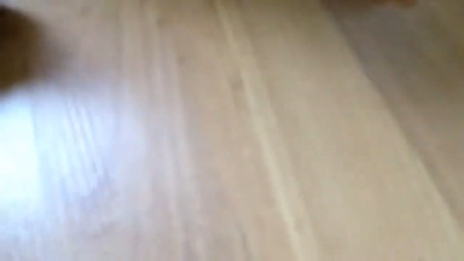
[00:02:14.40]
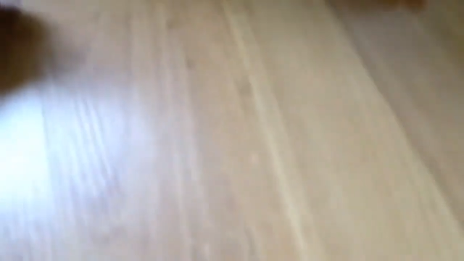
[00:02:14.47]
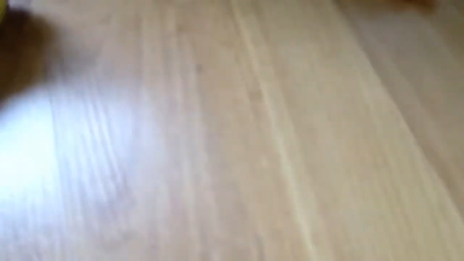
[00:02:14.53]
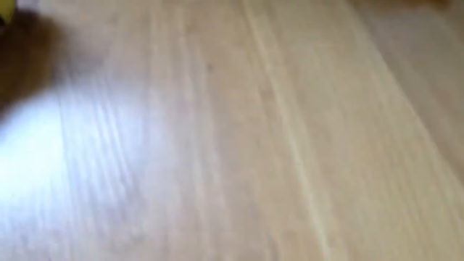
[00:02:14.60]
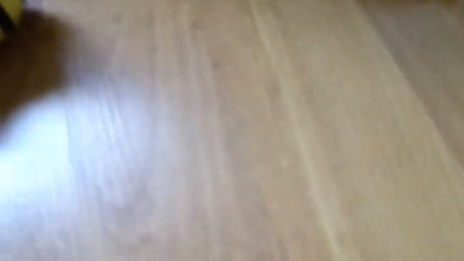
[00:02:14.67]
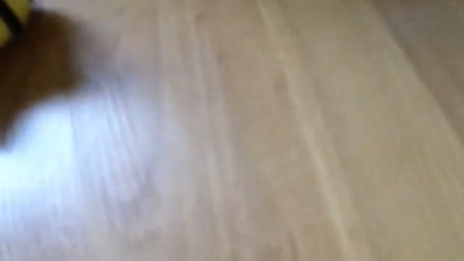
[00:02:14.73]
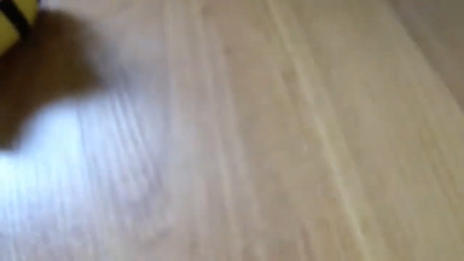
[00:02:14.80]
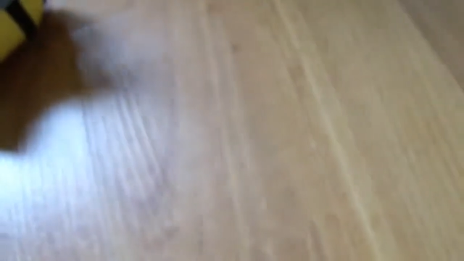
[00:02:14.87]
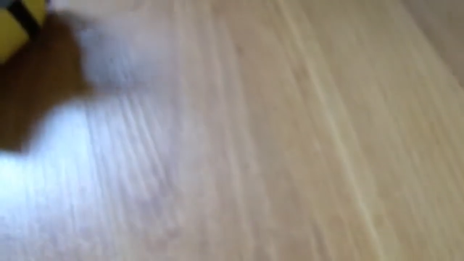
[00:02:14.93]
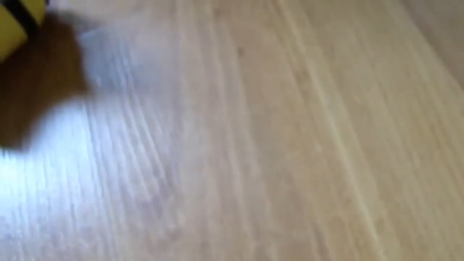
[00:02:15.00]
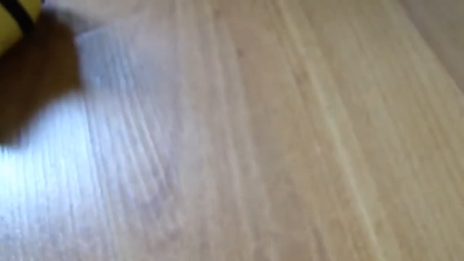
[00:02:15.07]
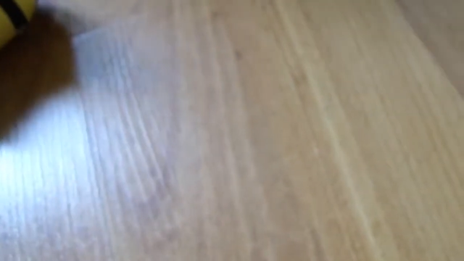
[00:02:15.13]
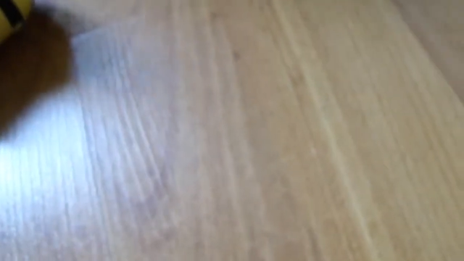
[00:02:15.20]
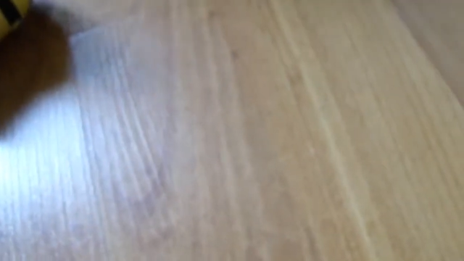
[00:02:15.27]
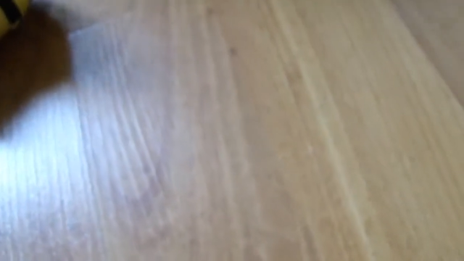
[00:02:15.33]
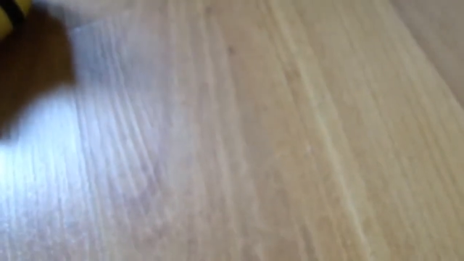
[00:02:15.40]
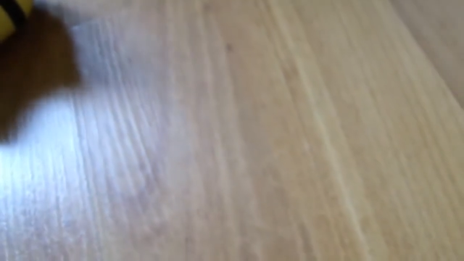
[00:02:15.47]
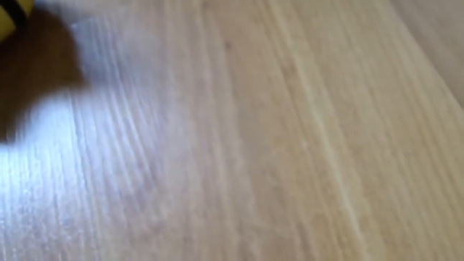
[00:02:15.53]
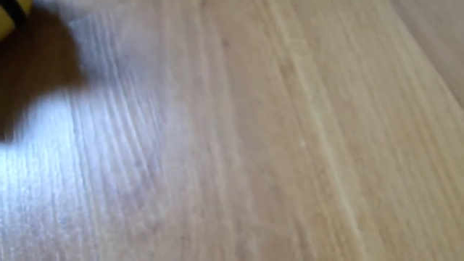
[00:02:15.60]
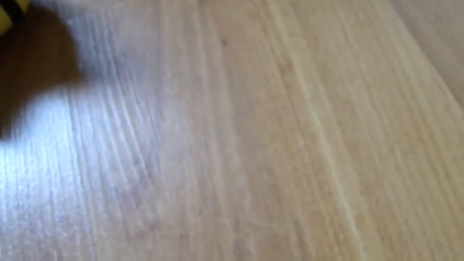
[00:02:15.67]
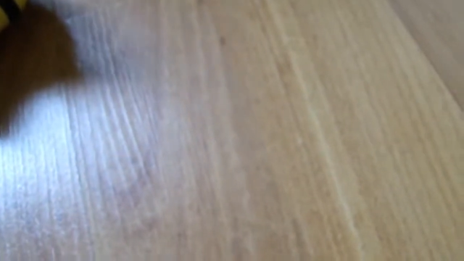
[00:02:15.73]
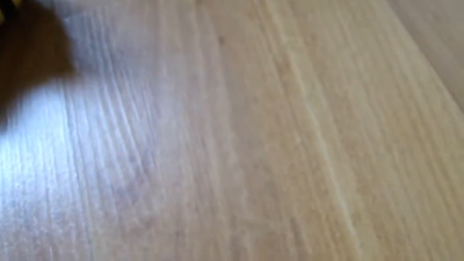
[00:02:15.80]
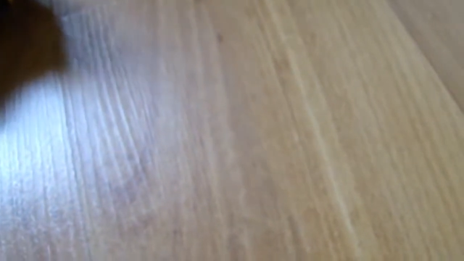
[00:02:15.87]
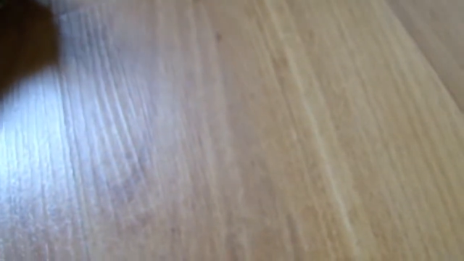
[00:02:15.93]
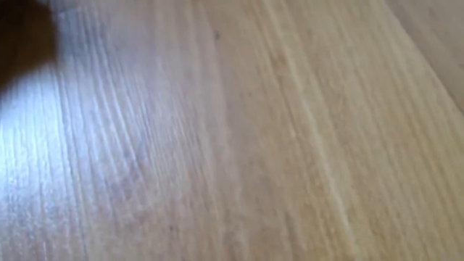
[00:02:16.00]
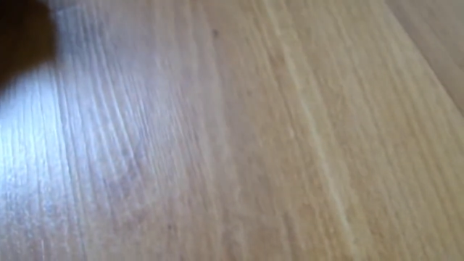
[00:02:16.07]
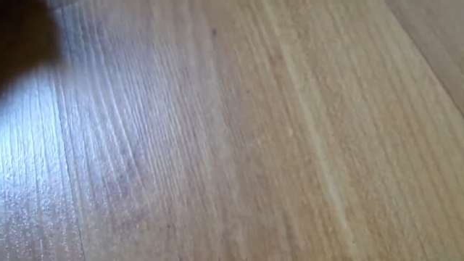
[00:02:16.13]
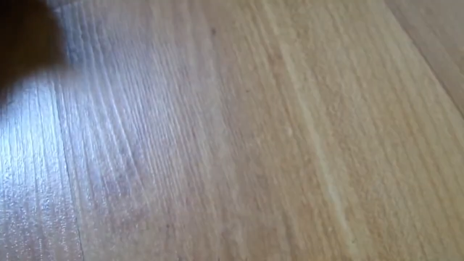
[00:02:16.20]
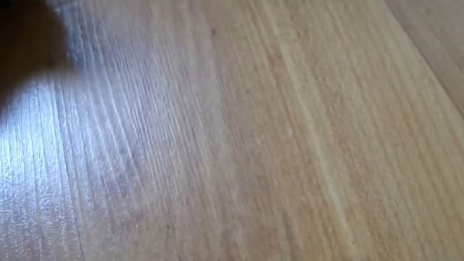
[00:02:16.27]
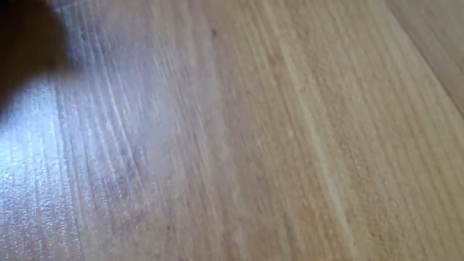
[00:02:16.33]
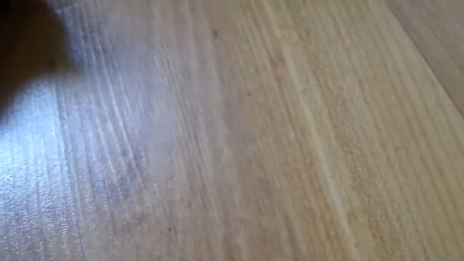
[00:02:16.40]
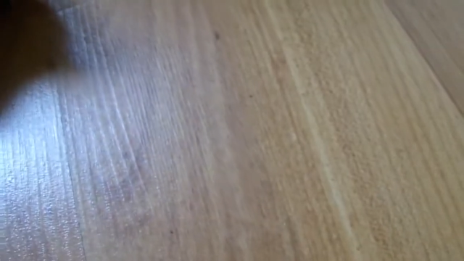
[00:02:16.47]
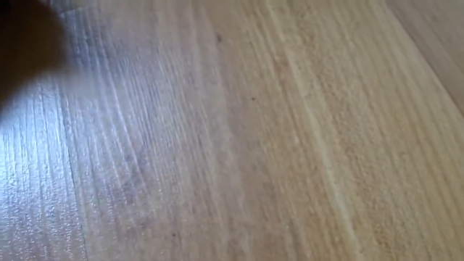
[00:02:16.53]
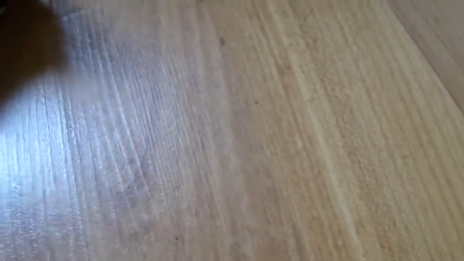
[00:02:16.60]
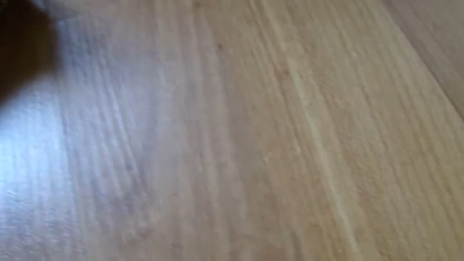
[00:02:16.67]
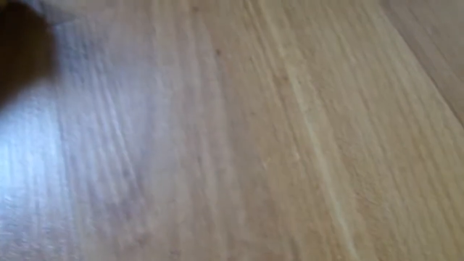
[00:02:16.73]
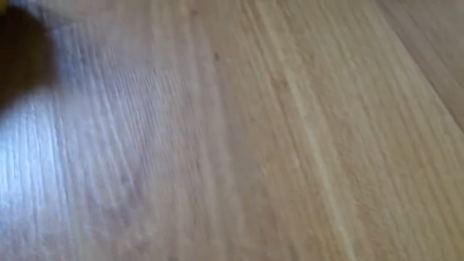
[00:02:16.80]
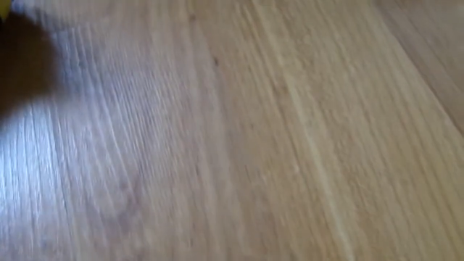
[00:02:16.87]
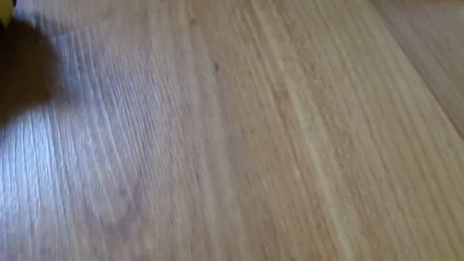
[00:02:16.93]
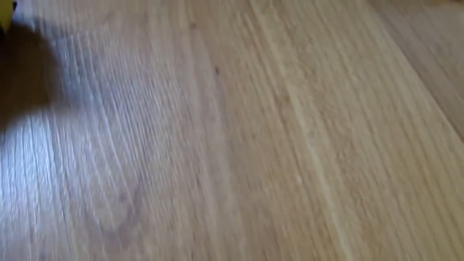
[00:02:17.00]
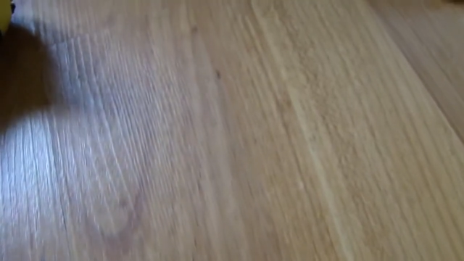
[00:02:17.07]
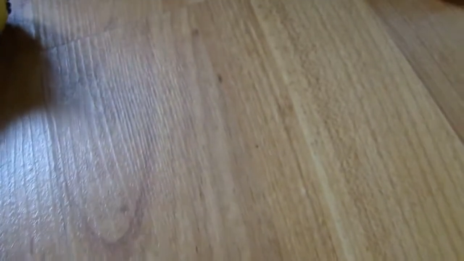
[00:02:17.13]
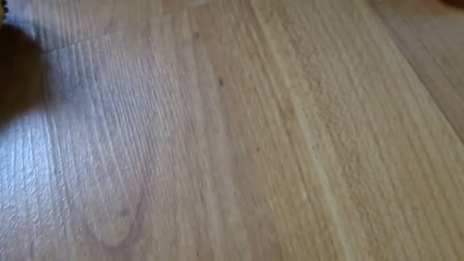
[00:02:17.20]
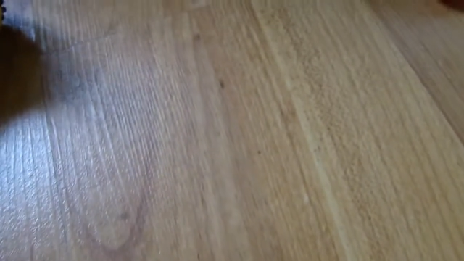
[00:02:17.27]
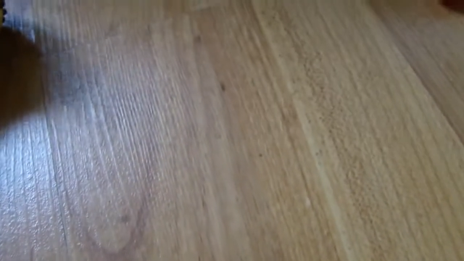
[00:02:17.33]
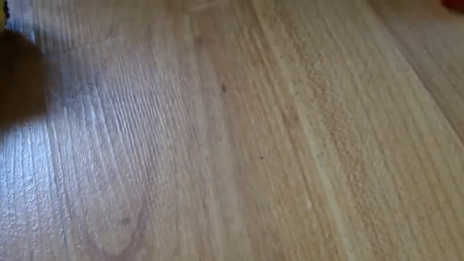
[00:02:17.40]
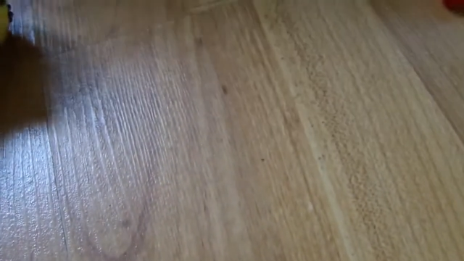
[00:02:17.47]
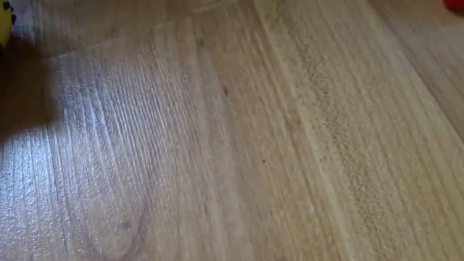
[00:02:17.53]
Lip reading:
[unreadable: no face in view]